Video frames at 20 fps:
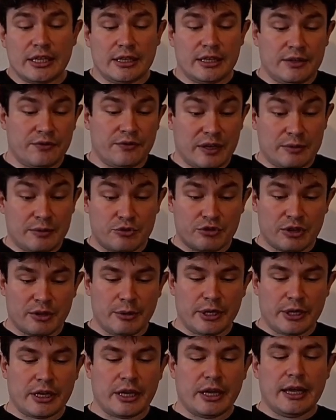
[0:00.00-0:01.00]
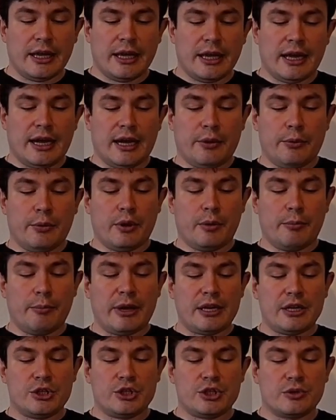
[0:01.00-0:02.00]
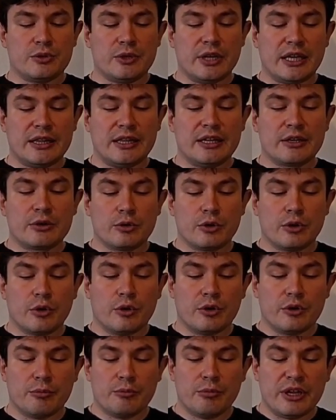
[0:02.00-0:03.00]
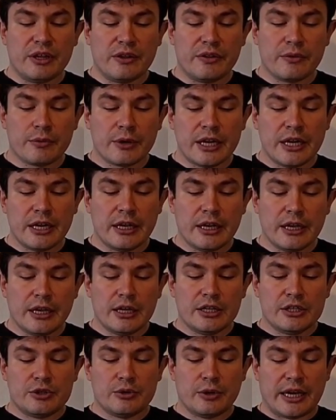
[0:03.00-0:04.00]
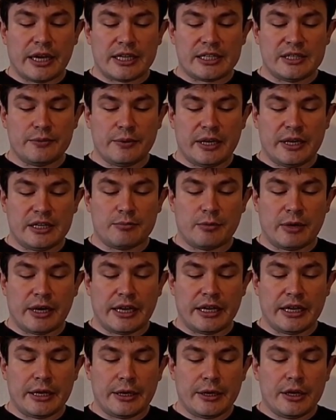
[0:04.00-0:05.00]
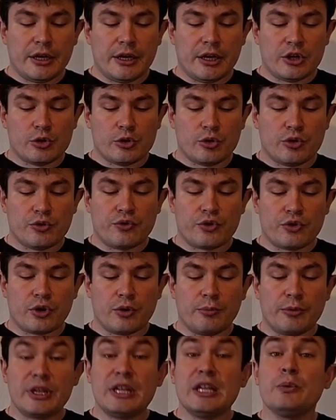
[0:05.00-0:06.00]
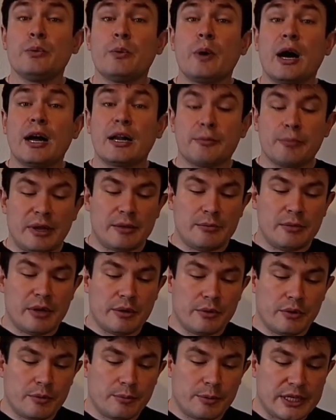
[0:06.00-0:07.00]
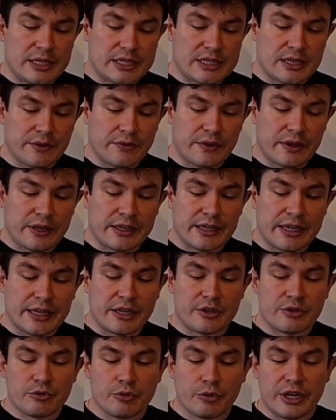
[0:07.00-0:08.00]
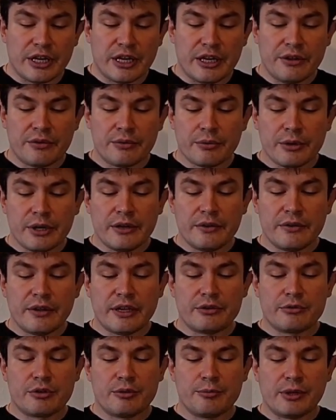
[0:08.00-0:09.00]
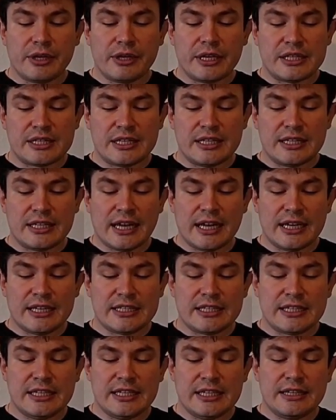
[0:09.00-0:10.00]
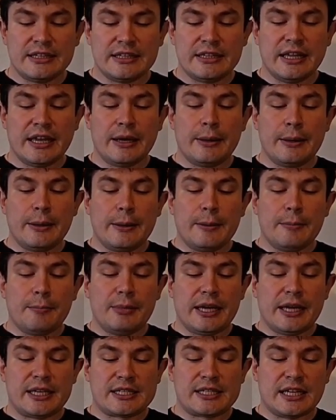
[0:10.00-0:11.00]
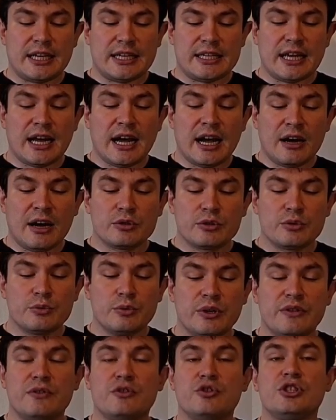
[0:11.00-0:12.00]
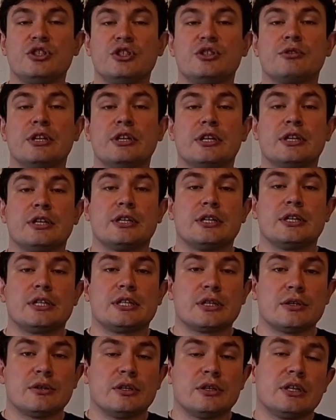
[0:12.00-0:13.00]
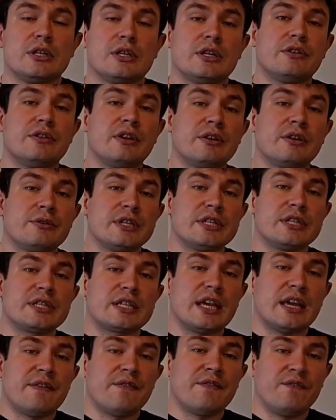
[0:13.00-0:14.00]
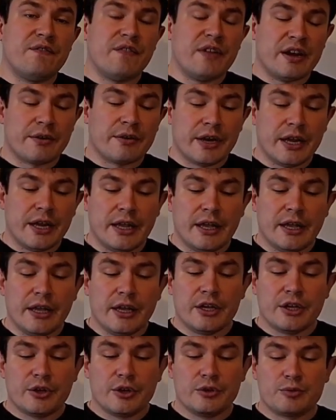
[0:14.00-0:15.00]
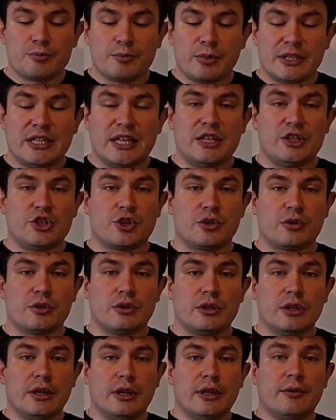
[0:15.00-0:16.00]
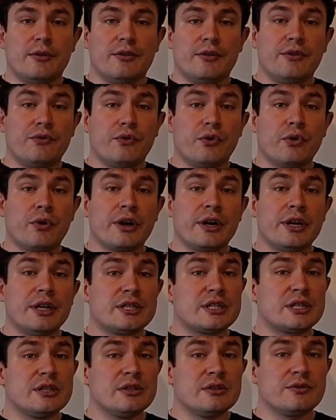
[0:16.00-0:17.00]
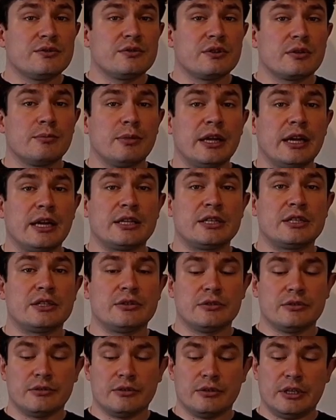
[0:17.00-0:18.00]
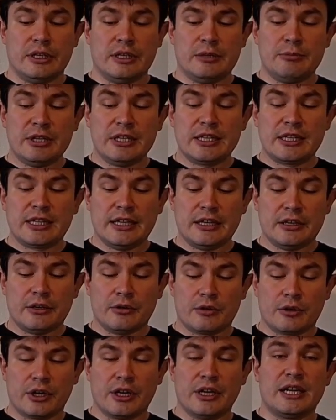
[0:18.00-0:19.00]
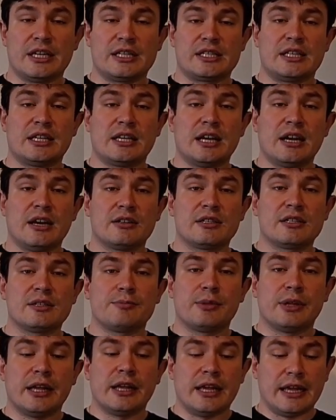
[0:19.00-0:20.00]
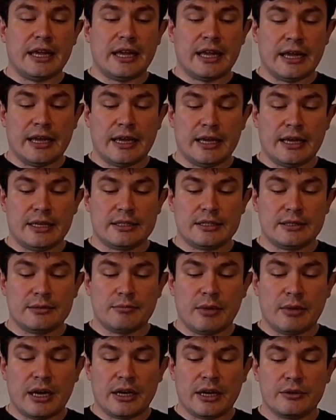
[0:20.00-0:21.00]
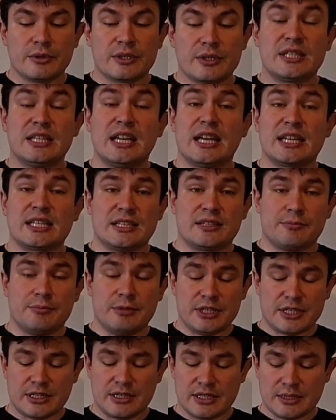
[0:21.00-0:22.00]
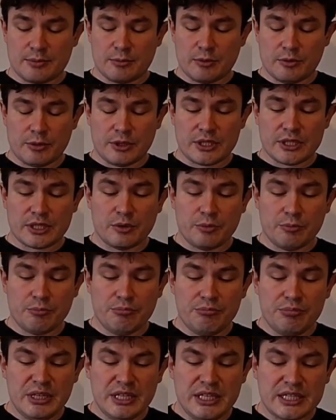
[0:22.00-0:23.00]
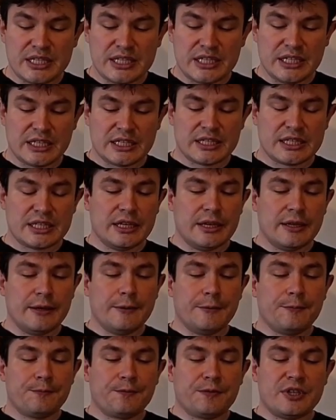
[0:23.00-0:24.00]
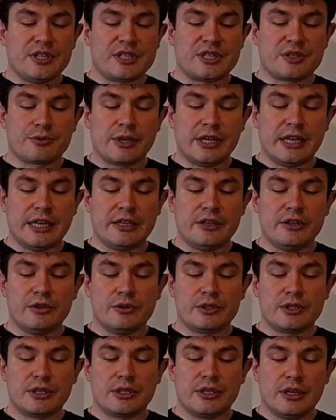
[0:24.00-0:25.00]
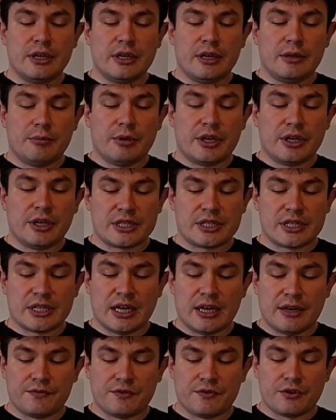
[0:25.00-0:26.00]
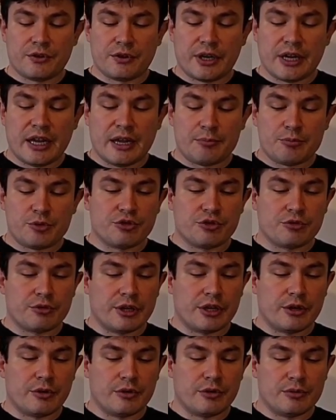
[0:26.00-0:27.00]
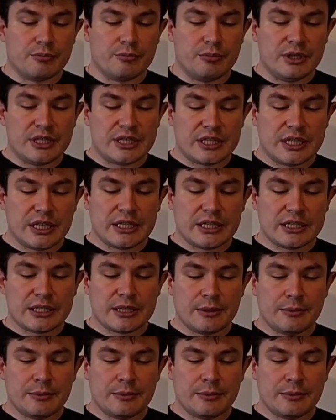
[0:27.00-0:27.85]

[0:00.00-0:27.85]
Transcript: if I'm dreaming, I will manage to get the rook on b3 to activate my rook from e1. Maybe I will play something like rook e3, then replace the knight, kick the black's knight out with g3. So there is a very good potential. Therefore, it's good for black to immediately organize the counterplay, and Magnus doesn't miss this moment. So b6 is really good because after capturing on b6,